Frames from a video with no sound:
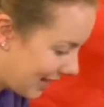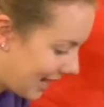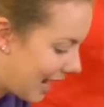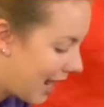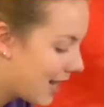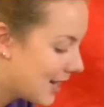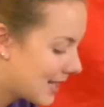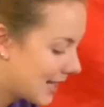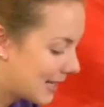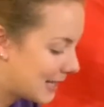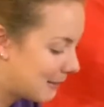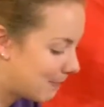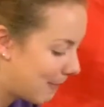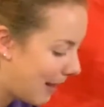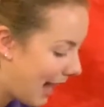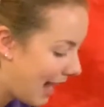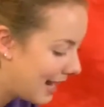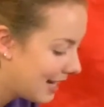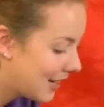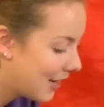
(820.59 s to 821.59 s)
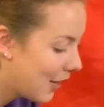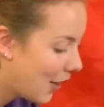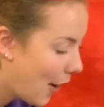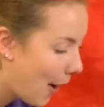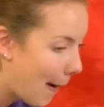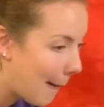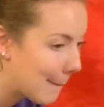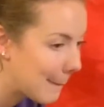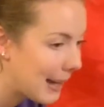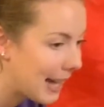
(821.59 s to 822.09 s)
There's a spider
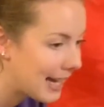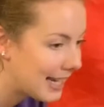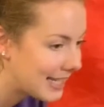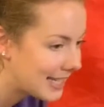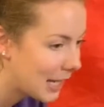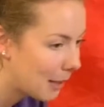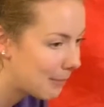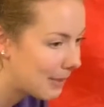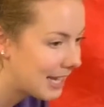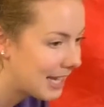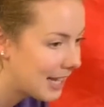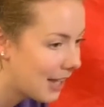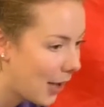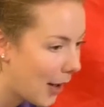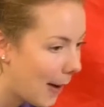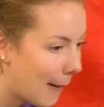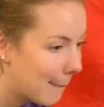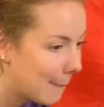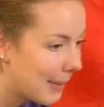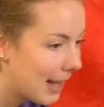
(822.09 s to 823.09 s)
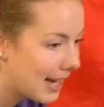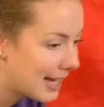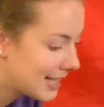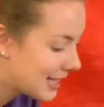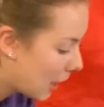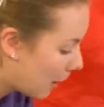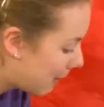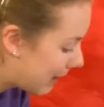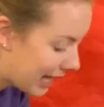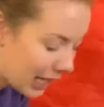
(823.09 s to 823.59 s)
on my tummy, on my
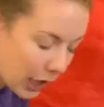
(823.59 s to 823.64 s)
tummy.